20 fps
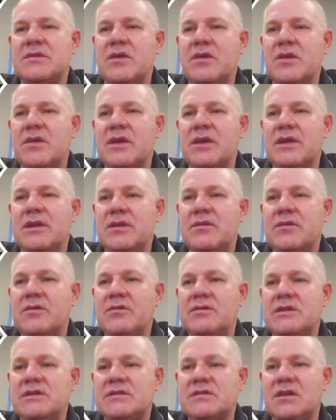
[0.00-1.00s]
on
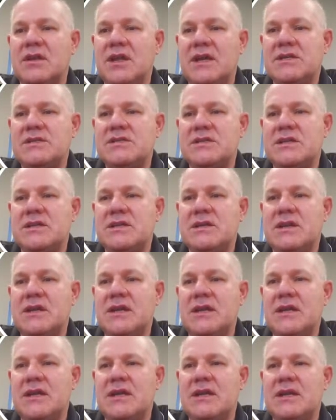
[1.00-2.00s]
crude distillation
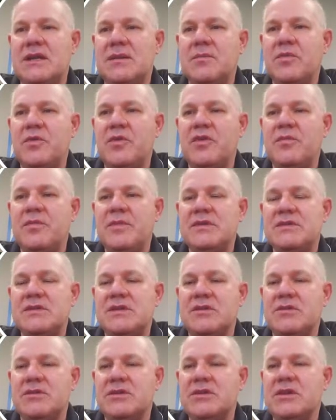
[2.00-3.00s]
and improvements
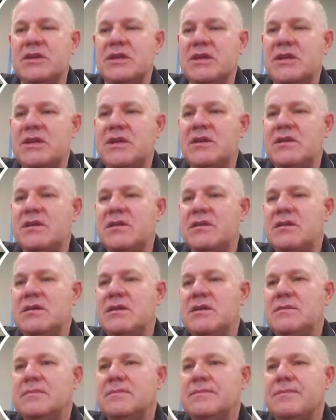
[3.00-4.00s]
in your unit here,
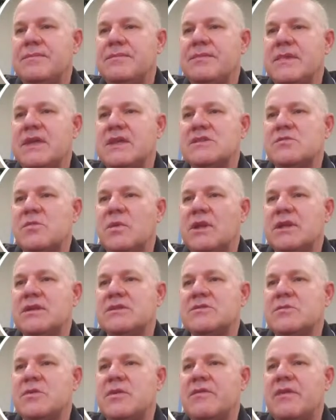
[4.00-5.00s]
as well
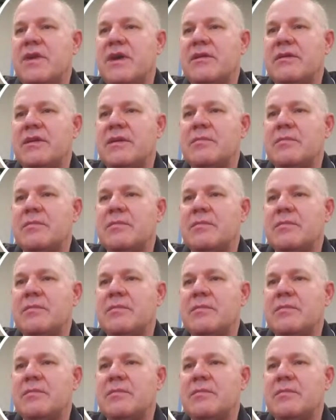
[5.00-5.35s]
as the refinery